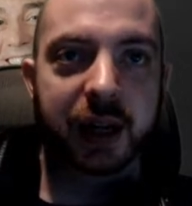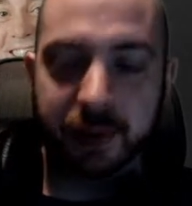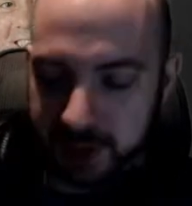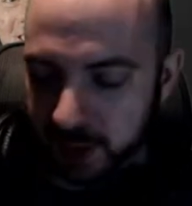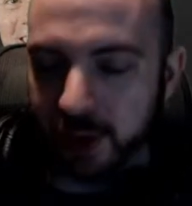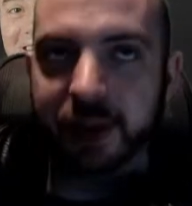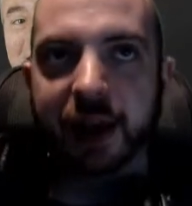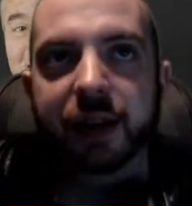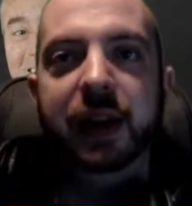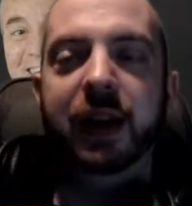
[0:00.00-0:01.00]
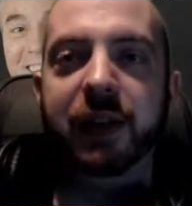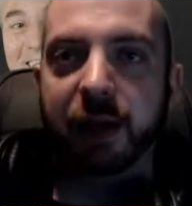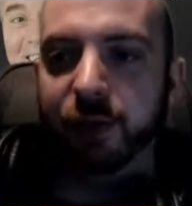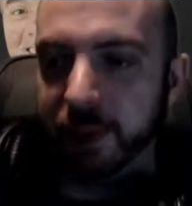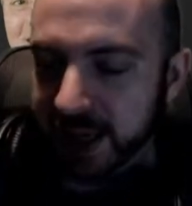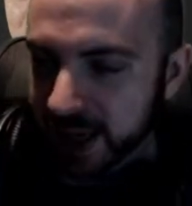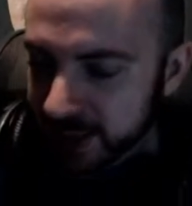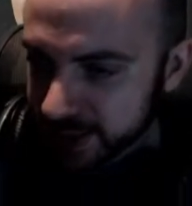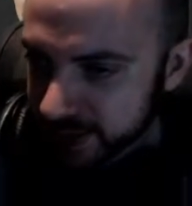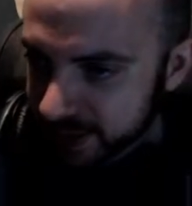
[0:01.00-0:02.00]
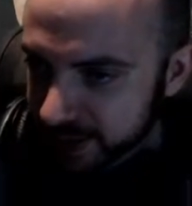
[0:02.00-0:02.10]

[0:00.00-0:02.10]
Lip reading: I'm sorry that if that ripped ears.